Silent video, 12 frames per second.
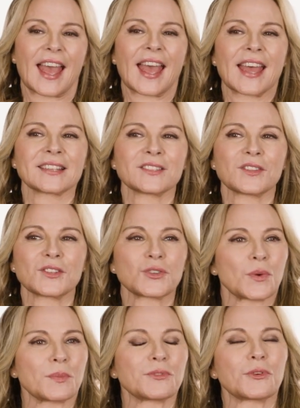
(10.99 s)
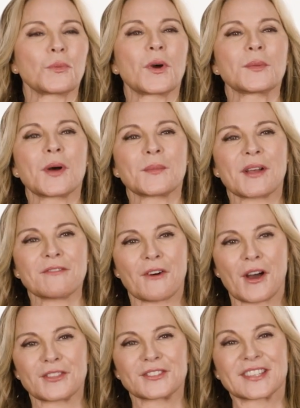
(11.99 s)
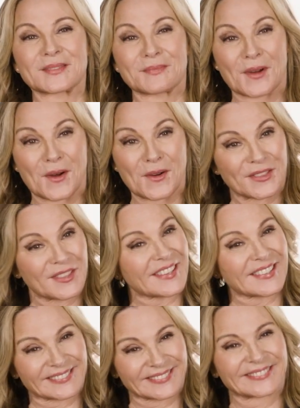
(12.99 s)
and the script for What About My Father did both